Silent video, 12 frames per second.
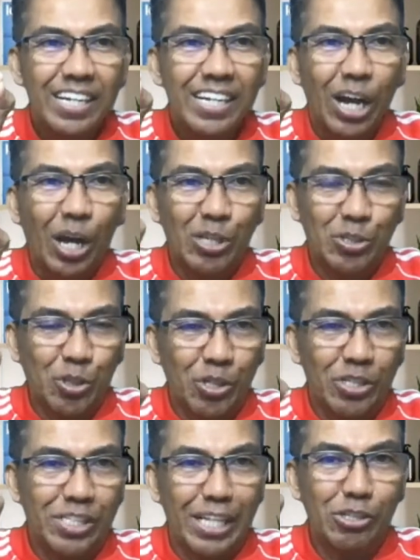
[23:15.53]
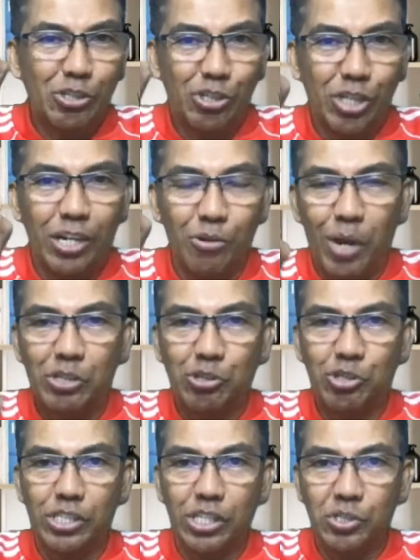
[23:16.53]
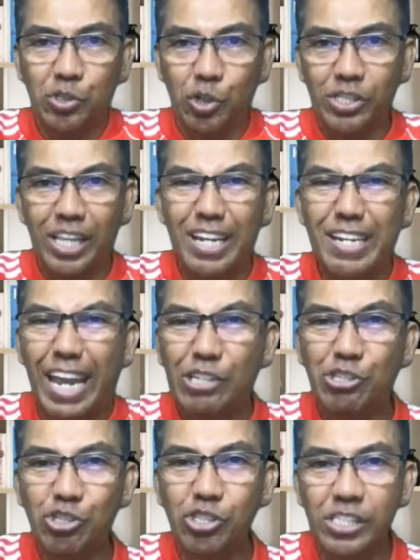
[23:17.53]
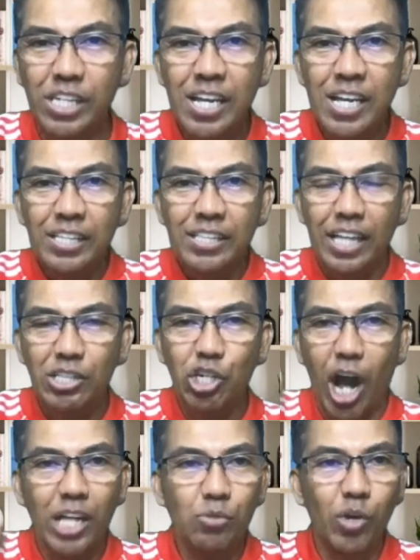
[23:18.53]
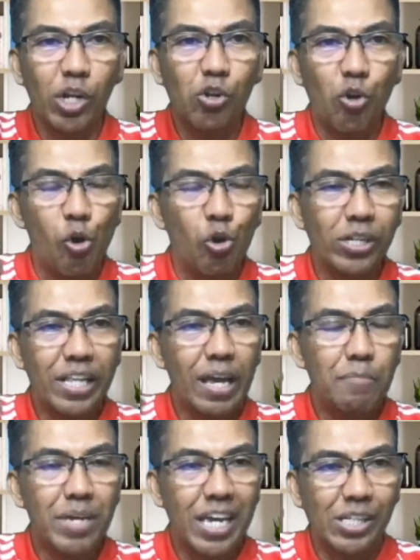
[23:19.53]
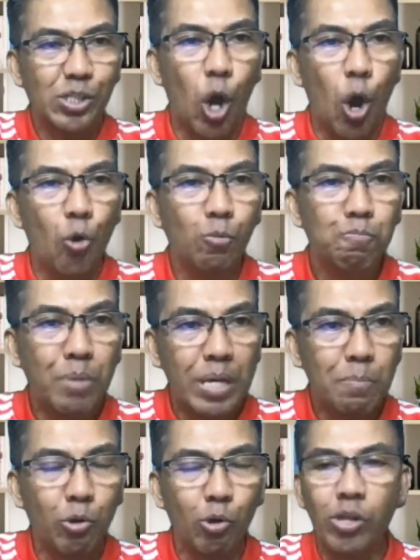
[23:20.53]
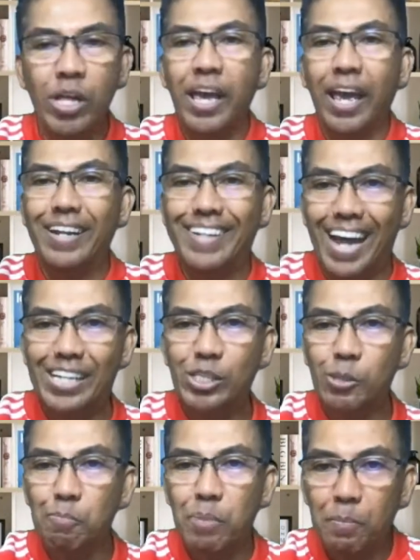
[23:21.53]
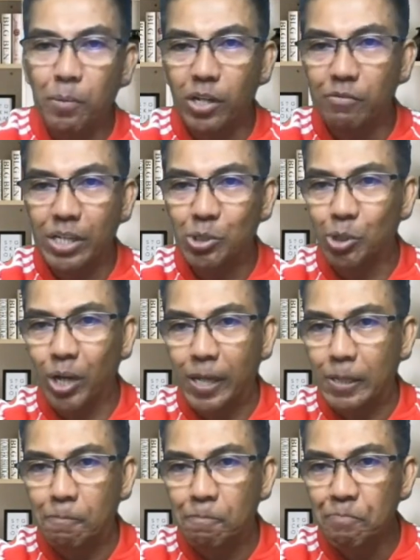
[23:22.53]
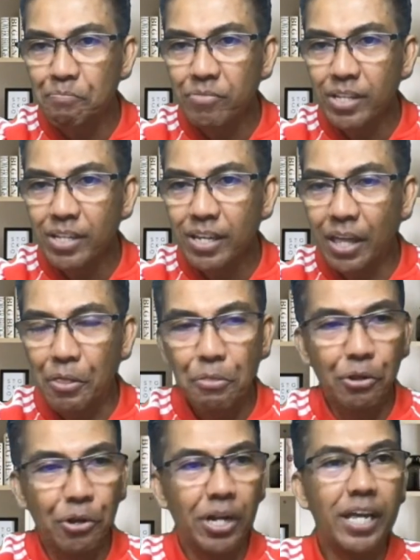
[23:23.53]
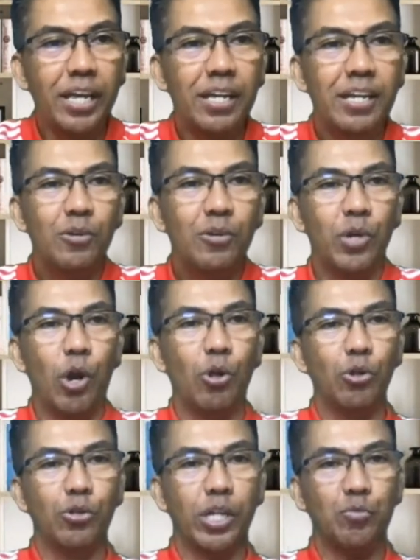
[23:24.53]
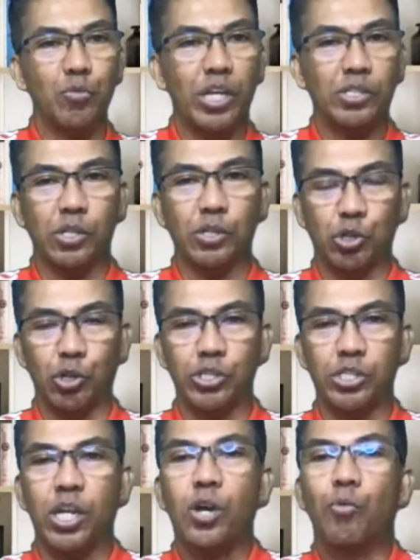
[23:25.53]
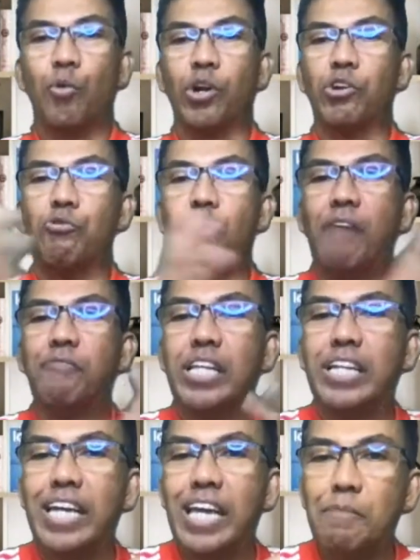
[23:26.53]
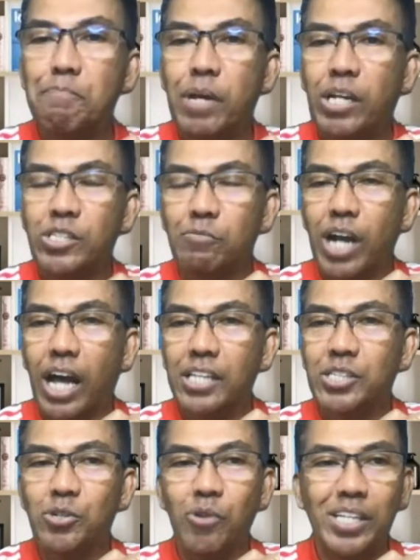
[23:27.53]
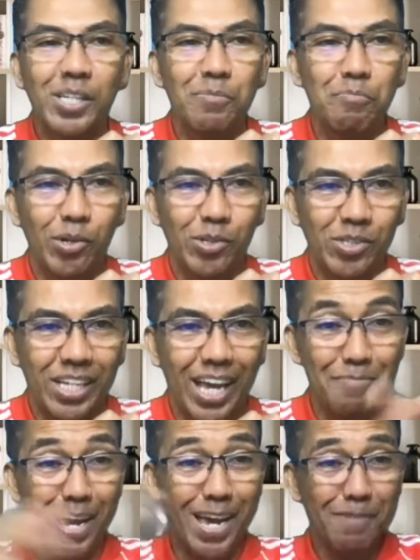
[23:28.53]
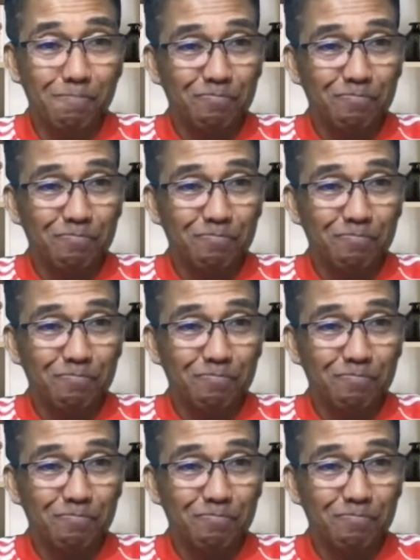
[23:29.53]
a certain generation, a certain nation that God will call them his own people, and that is the people of Israel. And then thirdly, we all know that we as the church were grafted in because of God's grace and mercy. Amen?